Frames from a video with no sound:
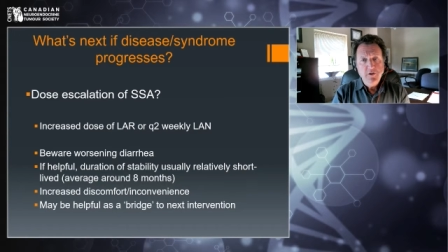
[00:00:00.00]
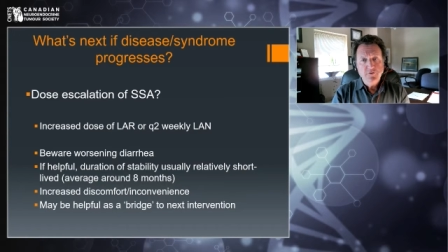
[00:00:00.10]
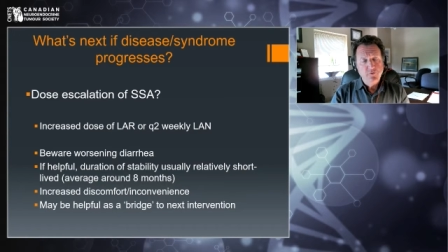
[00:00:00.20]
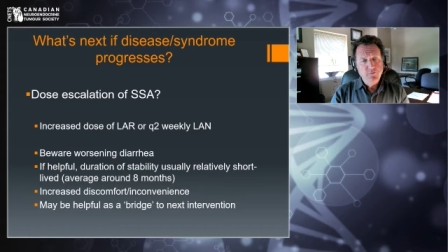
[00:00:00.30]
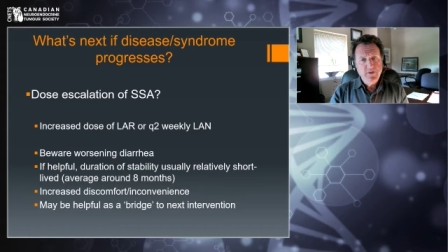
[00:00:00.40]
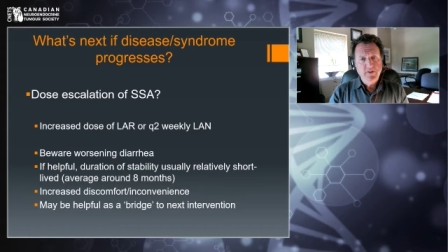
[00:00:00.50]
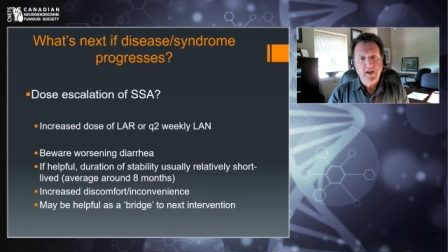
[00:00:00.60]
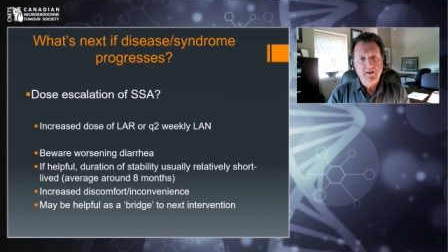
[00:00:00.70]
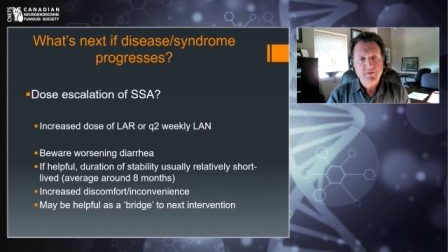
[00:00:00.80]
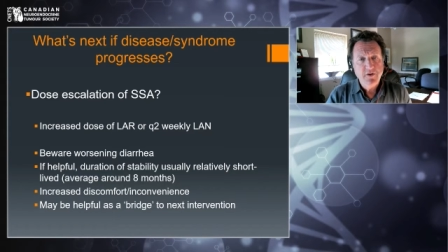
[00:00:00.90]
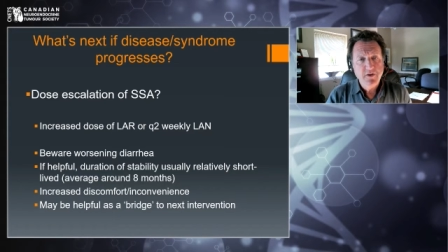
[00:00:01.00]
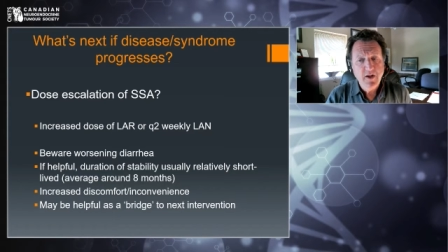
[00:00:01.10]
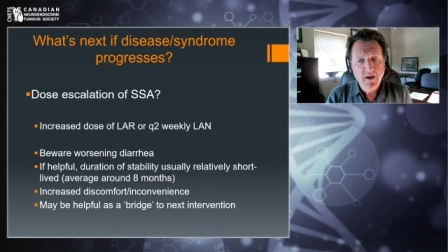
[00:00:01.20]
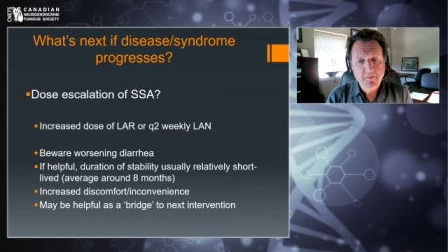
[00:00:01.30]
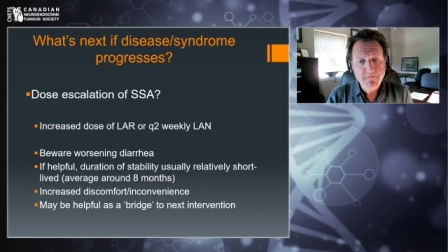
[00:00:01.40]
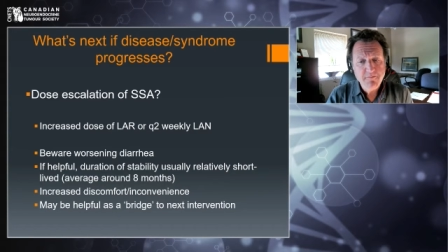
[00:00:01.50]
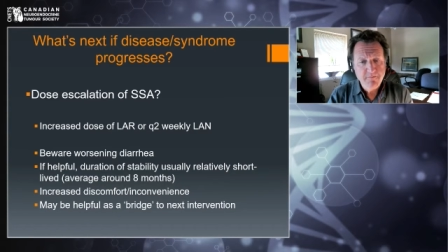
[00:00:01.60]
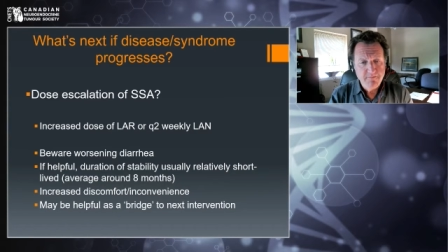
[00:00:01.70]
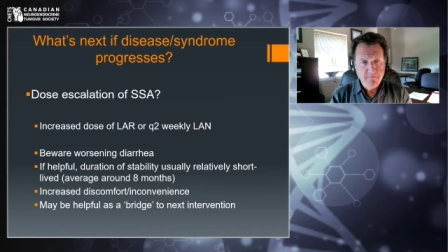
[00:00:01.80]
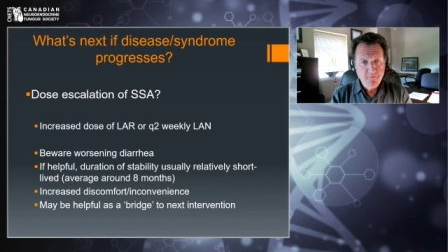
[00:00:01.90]
So, with that, um,
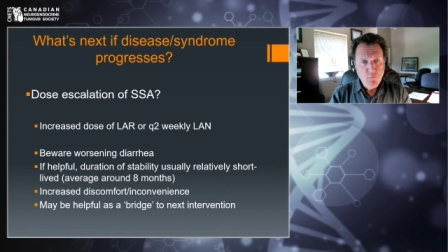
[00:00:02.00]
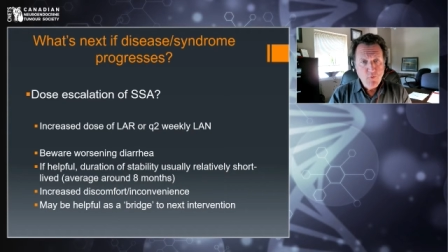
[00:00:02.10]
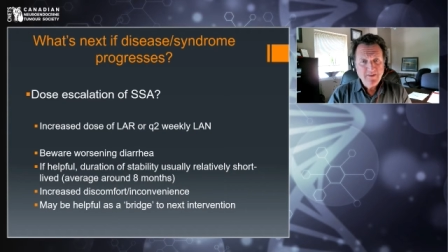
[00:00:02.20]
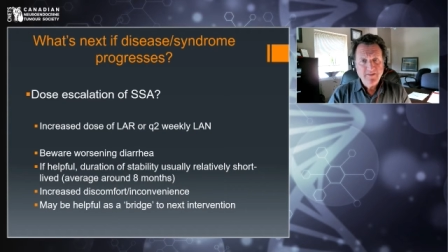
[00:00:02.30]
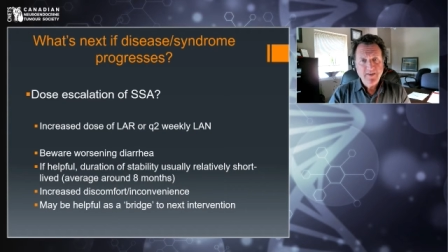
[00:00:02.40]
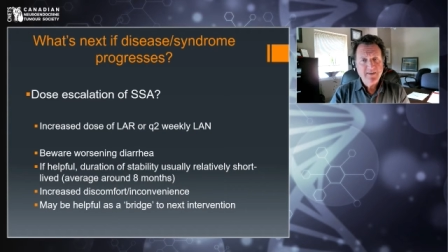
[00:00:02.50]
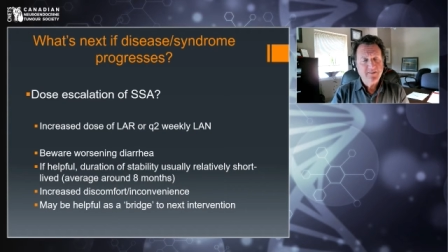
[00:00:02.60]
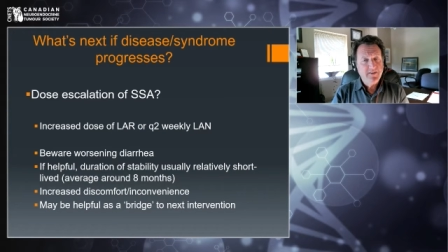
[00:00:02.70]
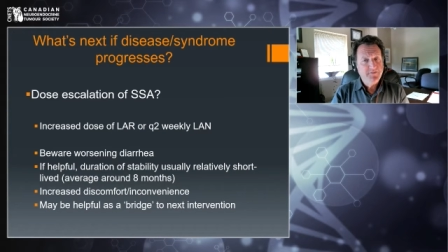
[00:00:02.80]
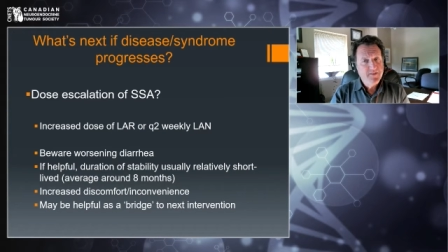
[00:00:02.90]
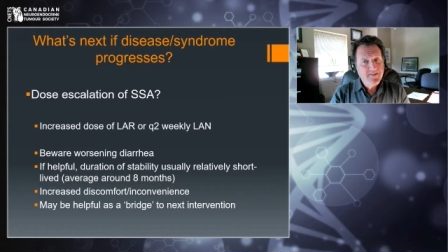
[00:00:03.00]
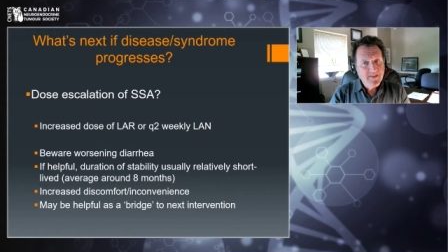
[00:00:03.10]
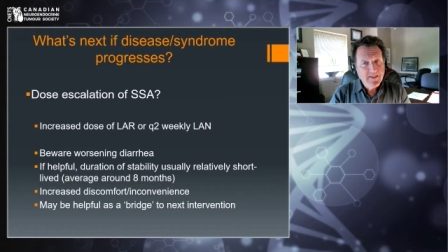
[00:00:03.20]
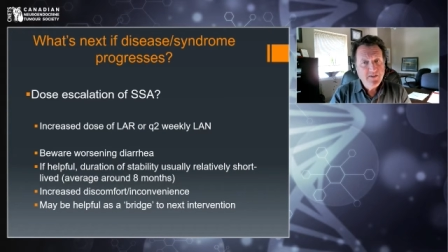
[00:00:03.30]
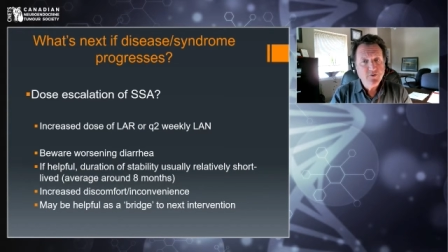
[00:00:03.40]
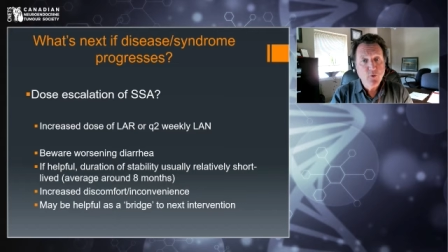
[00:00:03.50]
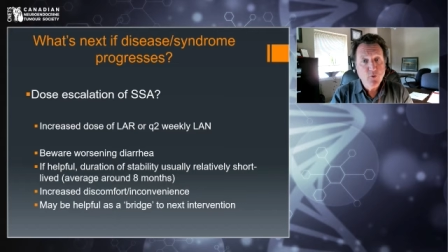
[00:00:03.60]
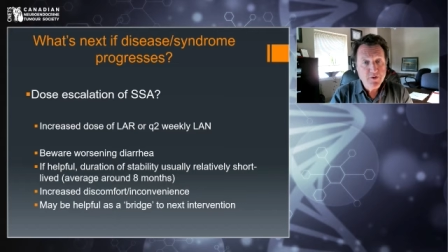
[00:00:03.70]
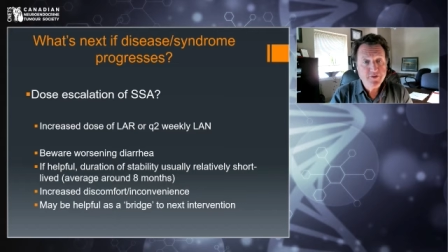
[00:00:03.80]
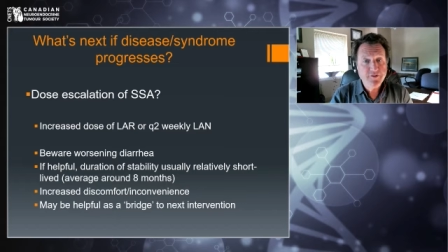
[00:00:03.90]
what's next if disease
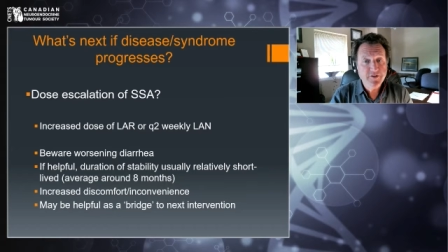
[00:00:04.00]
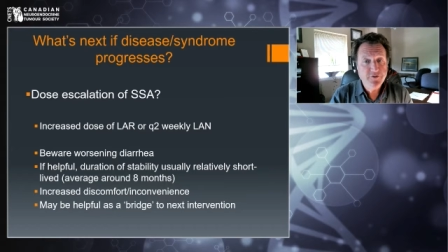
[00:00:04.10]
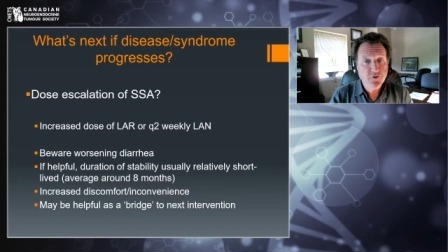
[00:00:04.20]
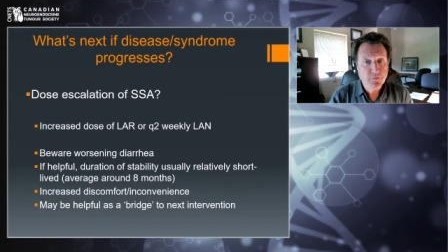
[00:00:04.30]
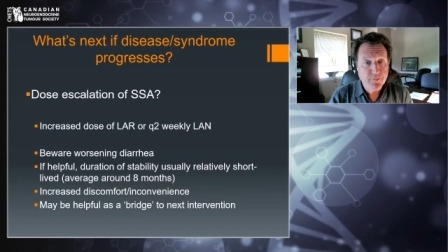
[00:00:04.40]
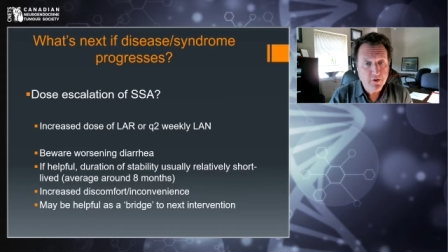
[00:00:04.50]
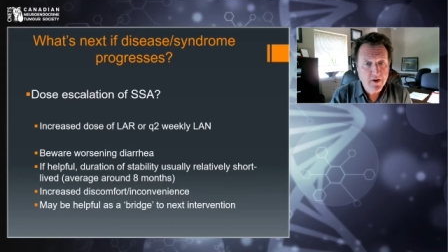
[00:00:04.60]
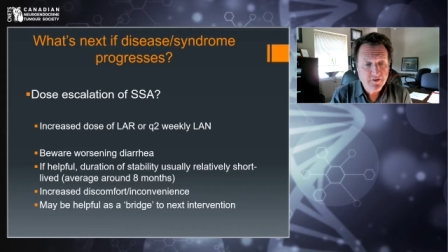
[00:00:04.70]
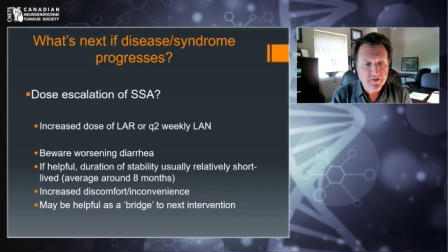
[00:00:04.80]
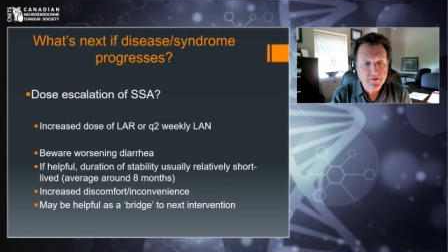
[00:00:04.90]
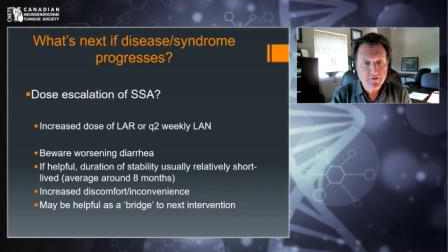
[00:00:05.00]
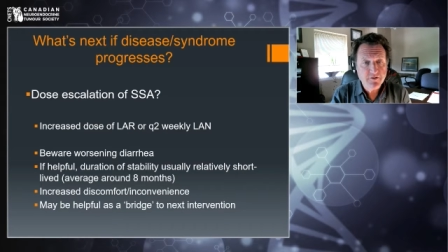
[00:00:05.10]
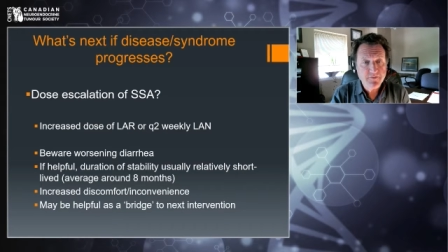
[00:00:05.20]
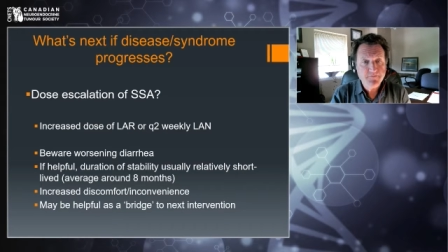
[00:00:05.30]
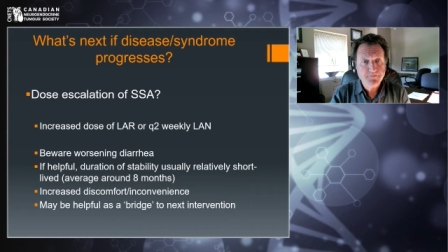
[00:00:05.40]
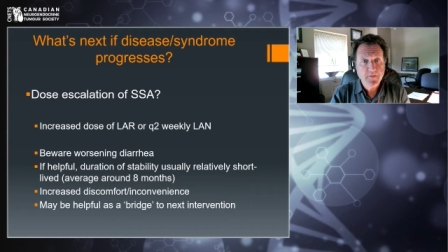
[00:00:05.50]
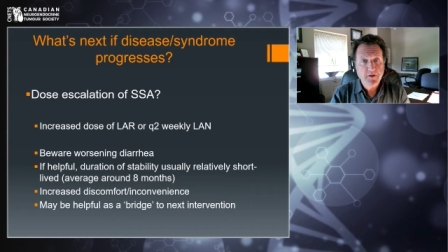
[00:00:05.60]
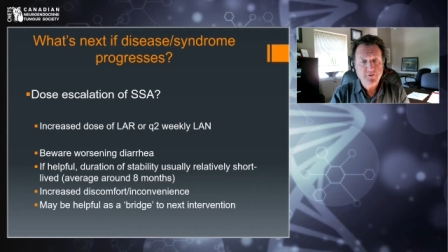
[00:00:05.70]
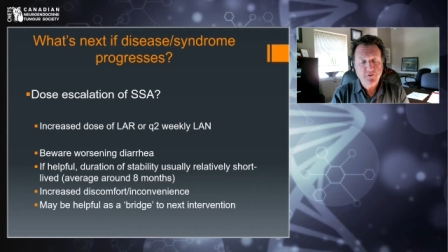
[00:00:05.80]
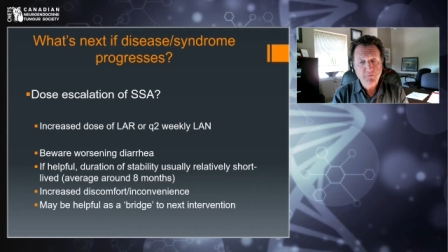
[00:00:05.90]
or the syndrome progresses?
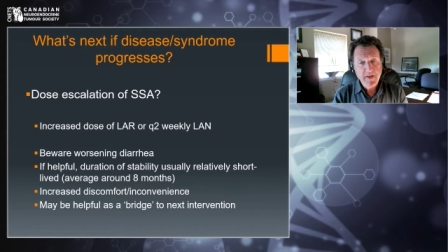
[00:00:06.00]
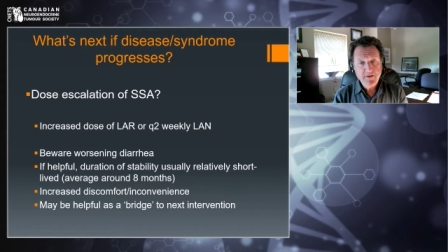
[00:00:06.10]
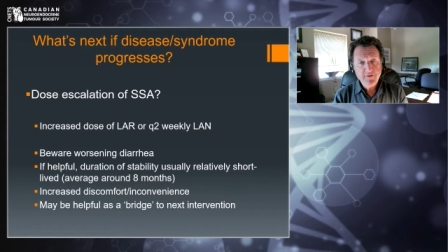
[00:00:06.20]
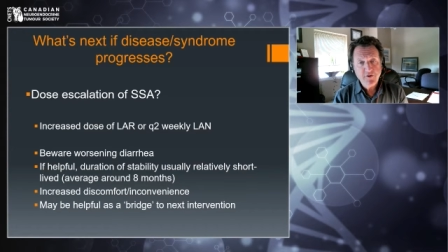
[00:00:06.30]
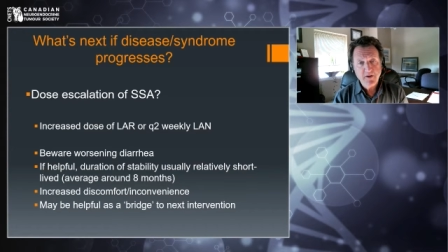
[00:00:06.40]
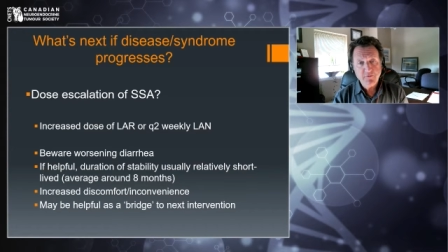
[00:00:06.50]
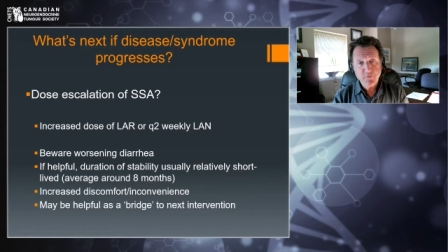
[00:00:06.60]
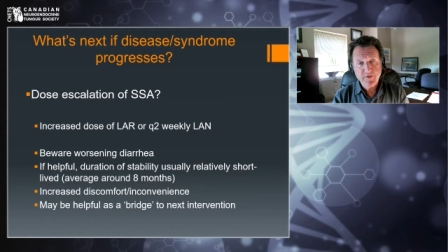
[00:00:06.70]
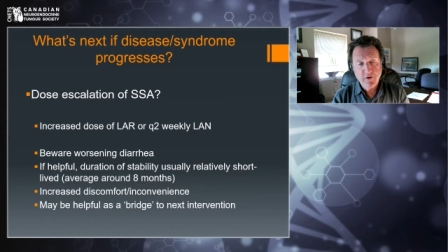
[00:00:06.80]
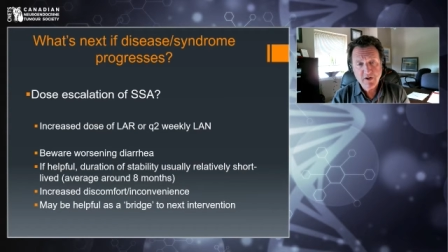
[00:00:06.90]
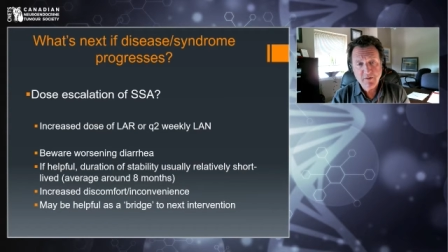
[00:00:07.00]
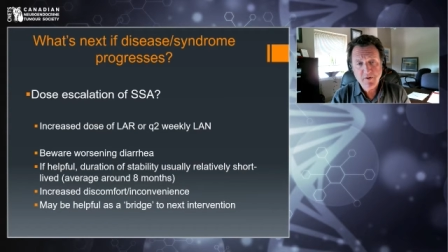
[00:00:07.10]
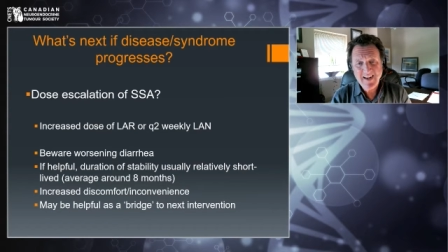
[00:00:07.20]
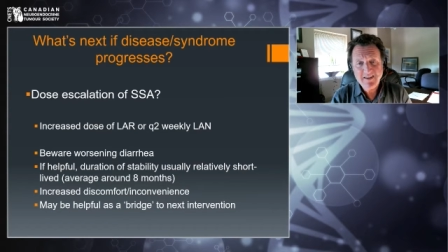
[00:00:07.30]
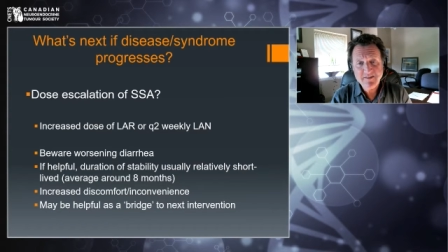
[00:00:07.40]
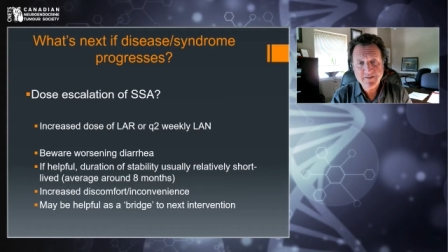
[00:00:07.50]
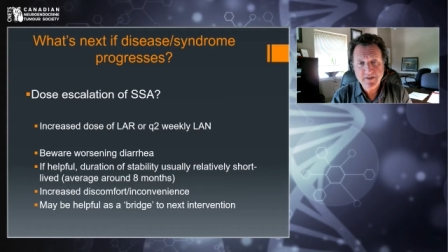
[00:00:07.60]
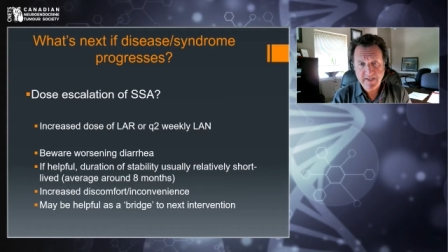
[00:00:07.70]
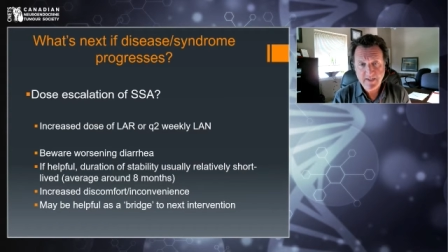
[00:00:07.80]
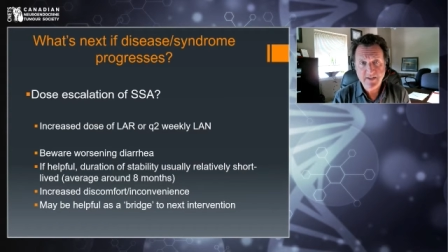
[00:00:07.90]
So, many times we talk about
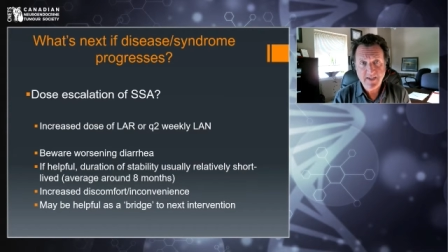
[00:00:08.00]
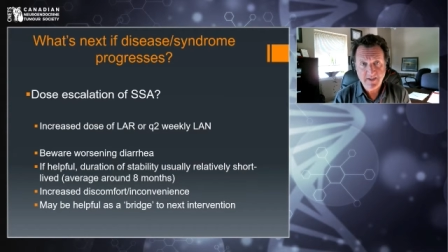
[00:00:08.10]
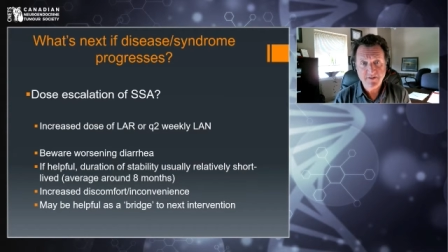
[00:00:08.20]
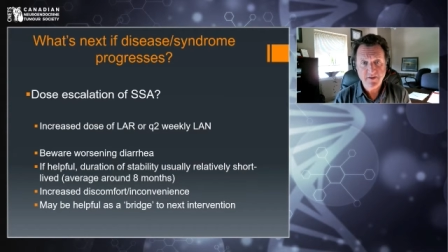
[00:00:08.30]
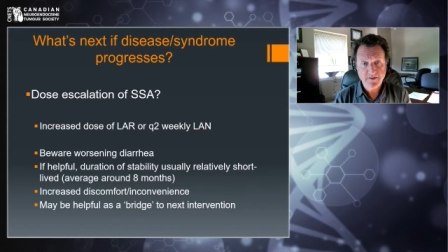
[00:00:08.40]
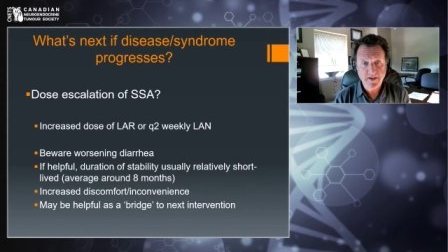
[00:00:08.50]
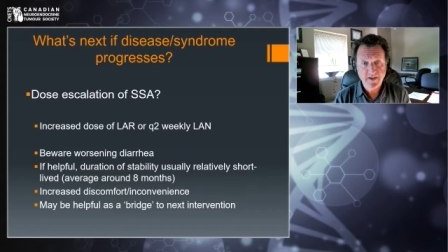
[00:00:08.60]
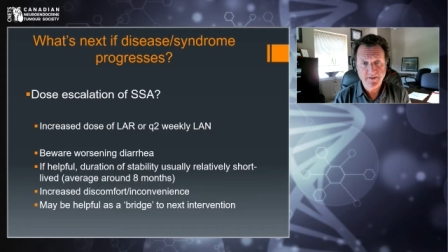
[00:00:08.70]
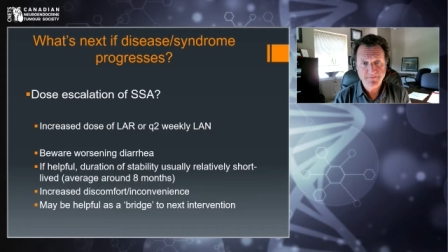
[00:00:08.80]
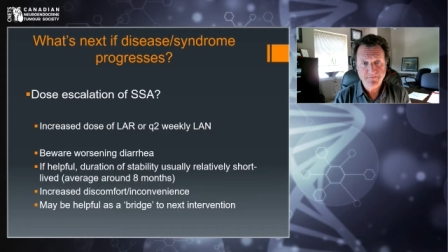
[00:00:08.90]
escalating the SSA.